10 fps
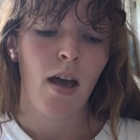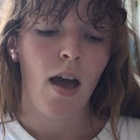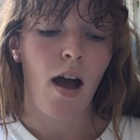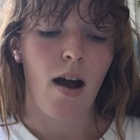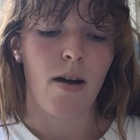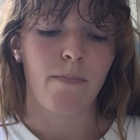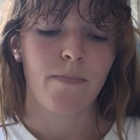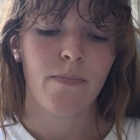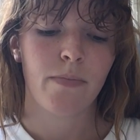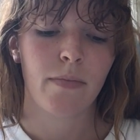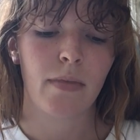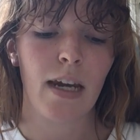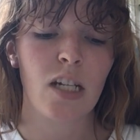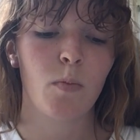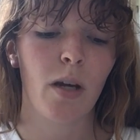The
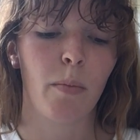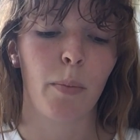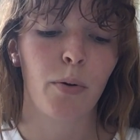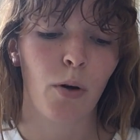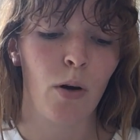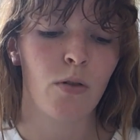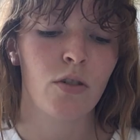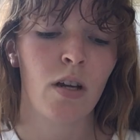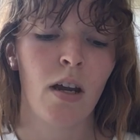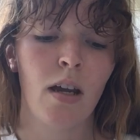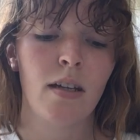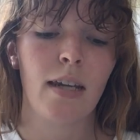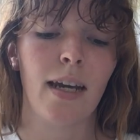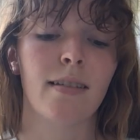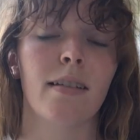HBM approach
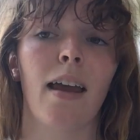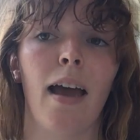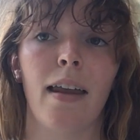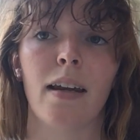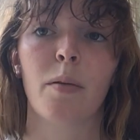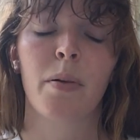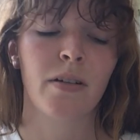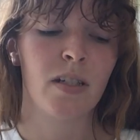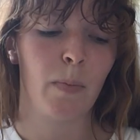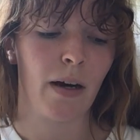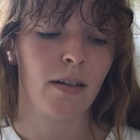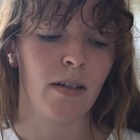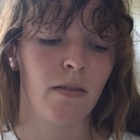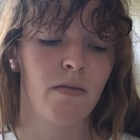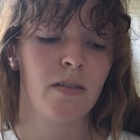takes an etic
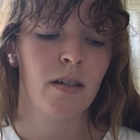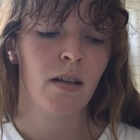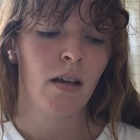perspectives